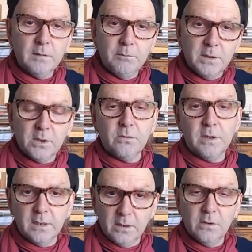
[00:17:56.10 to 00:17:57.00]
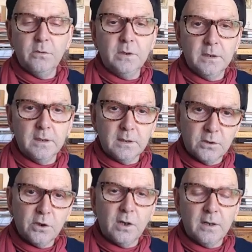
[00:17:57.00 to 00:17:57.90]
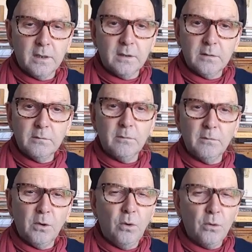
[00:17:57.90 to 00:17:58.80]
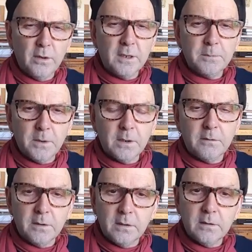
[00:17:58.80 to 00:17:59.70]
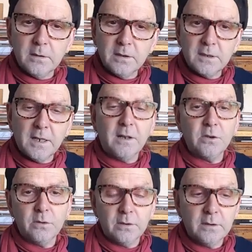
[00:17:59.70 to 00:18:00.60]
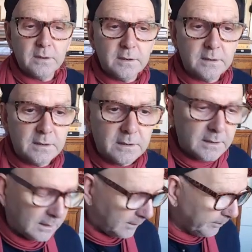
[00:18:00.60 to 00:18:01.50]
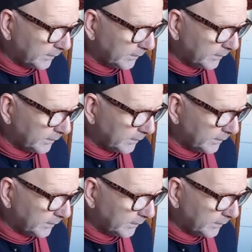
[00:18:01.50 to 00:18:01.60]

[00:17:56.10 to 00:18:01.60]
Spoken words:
mystery, including this giant awe-inspiring statue that existed there.